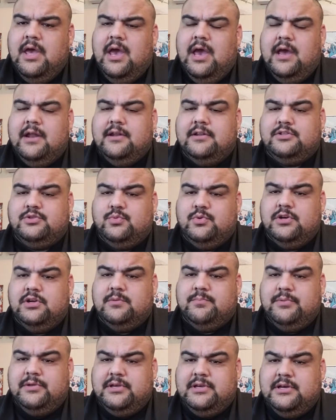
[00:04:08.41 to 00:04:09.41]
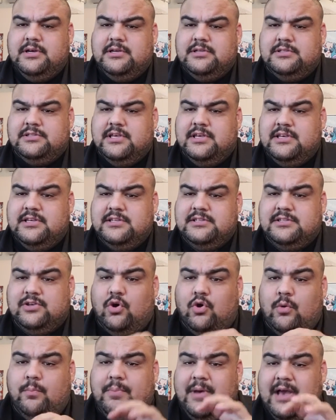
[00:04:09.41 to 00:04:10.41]
And it's weird because his
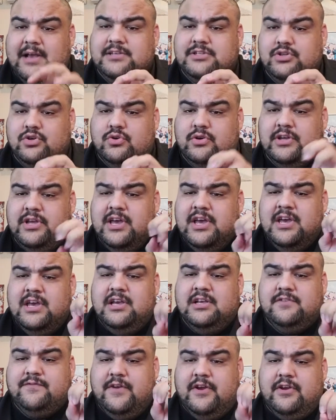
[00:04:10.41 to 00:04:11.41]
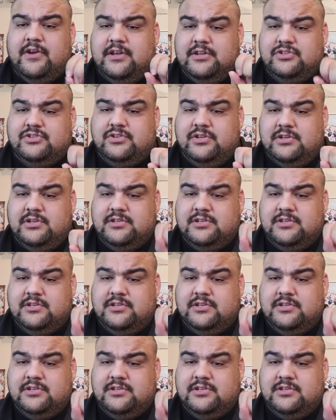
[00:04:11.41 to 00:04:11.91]
whole backstory is very interesting.